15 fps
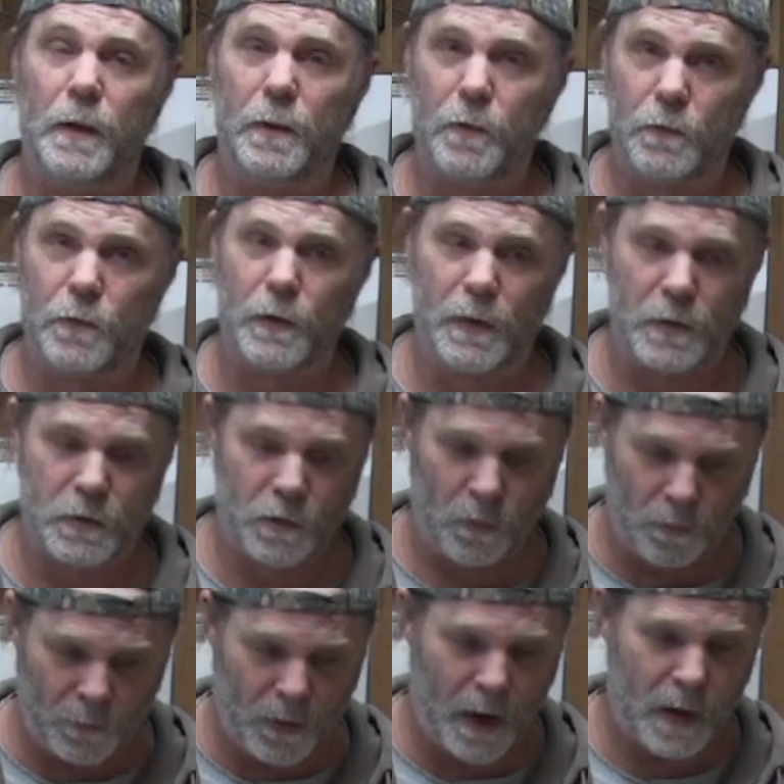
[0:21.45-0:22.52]
in the
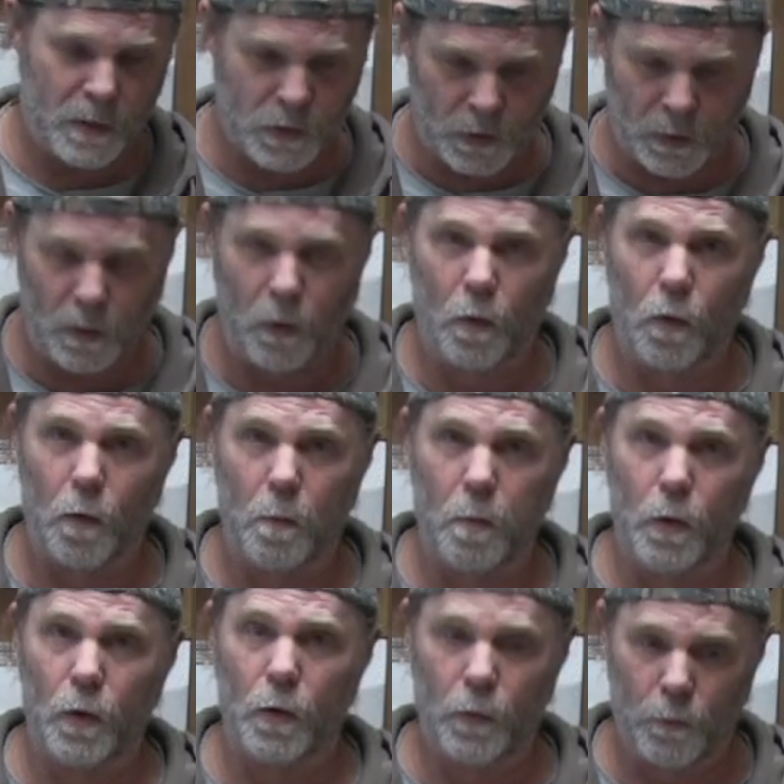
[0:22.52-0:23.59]
traditional fashion. The whole
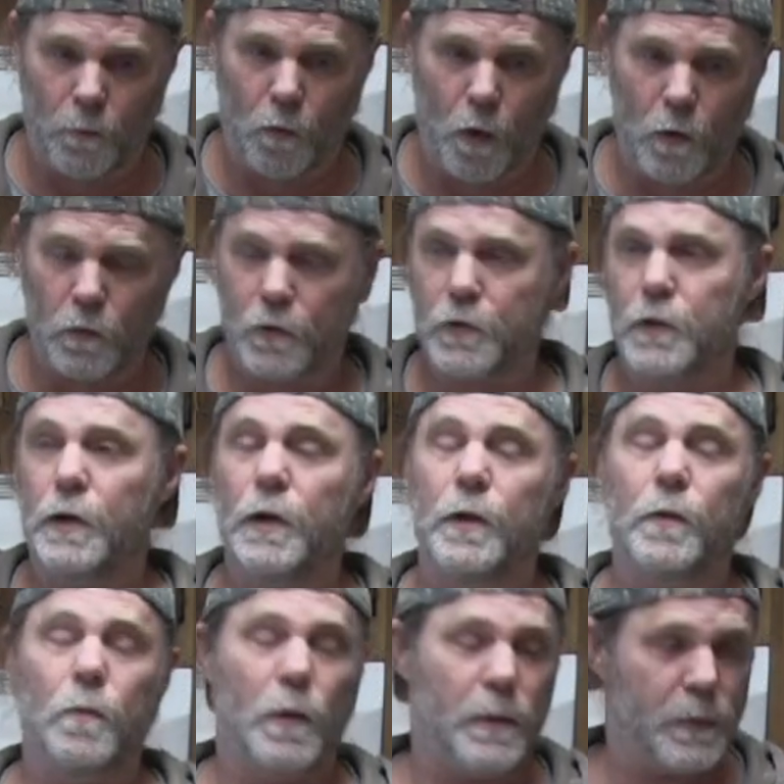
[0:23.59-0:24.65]
bird
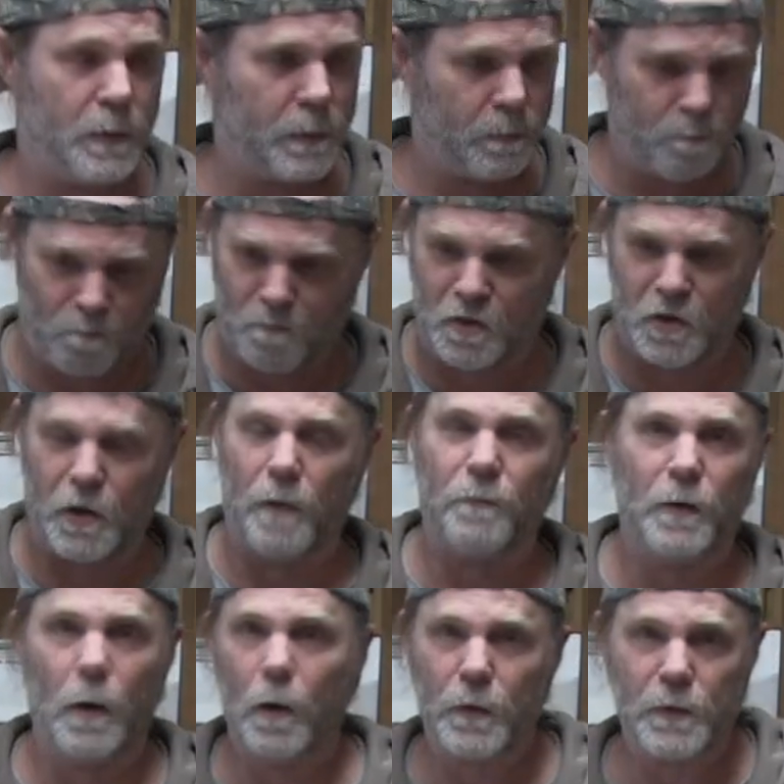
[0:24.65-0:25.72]
roasted with
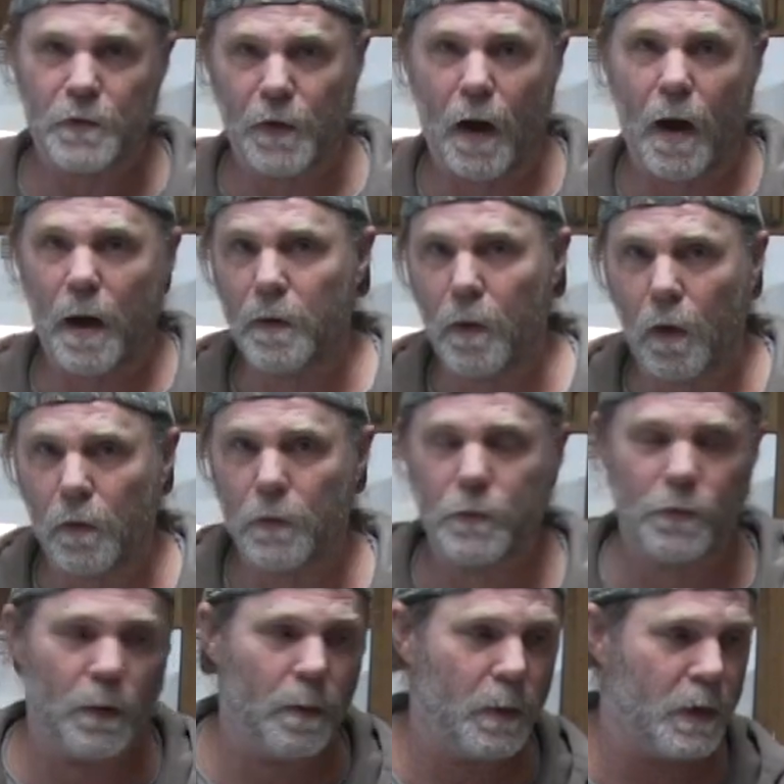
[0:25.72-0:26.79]
stuffing on the side, all the
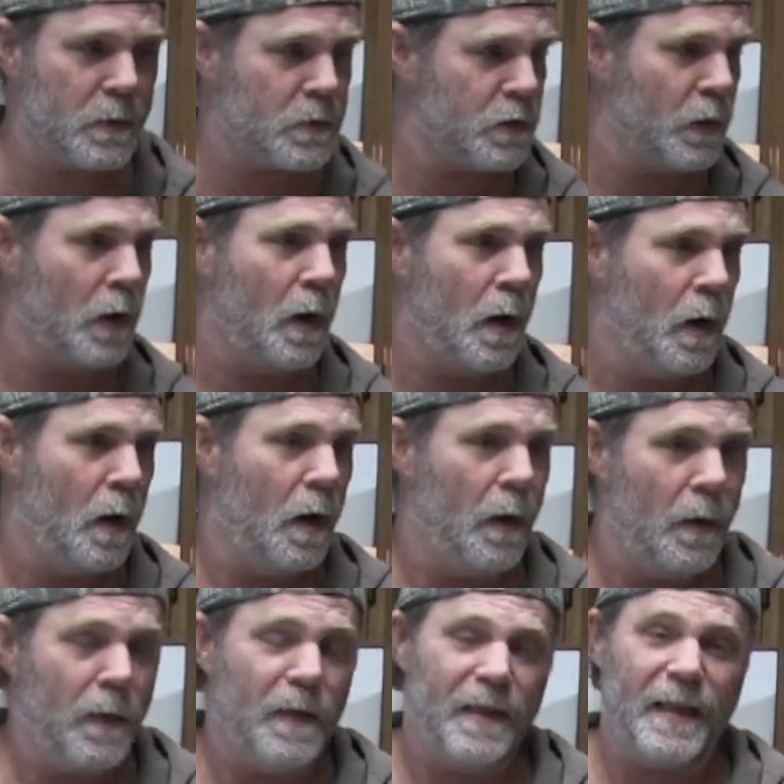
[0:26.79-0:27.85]
trimmings.
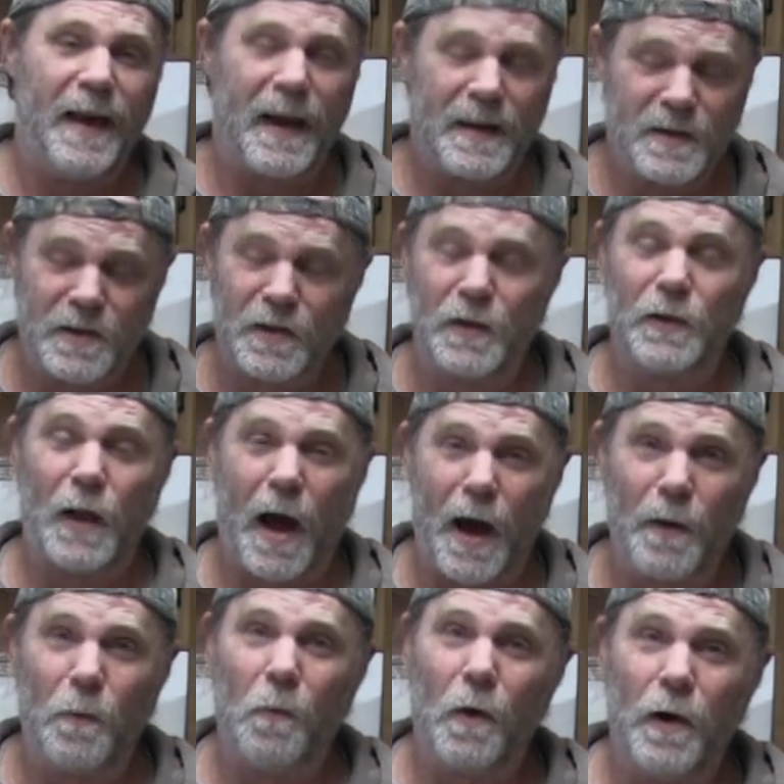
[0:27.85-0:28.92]
That's a
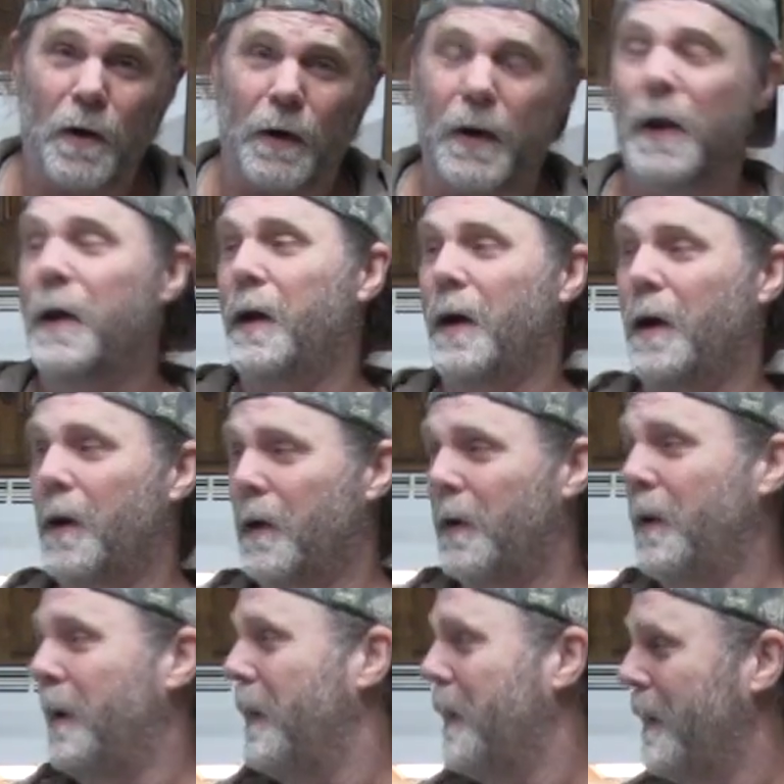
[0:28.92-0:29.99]
lot of work.
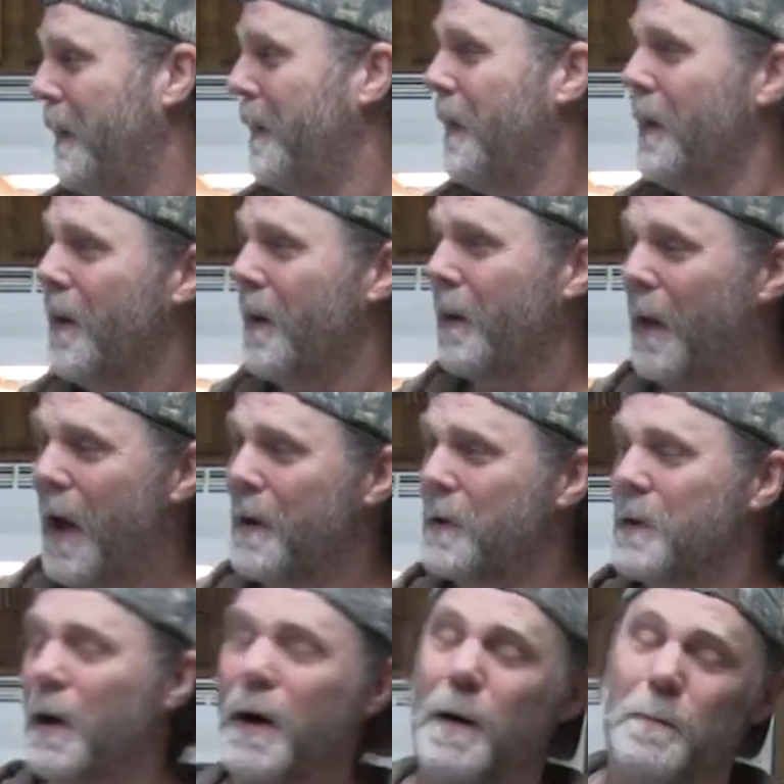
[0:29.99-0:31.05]
Uh, a lot
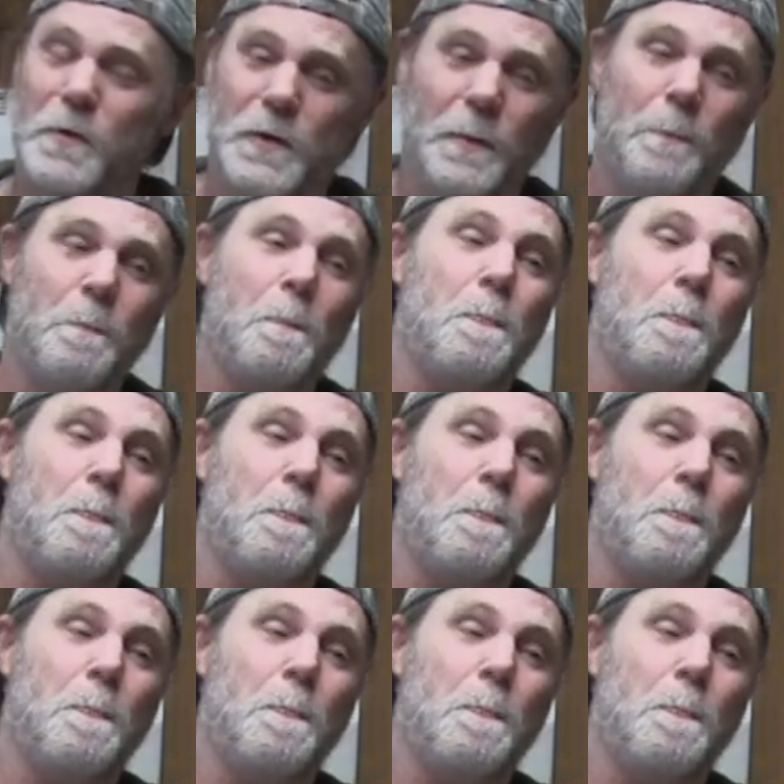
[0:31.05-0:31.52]
of times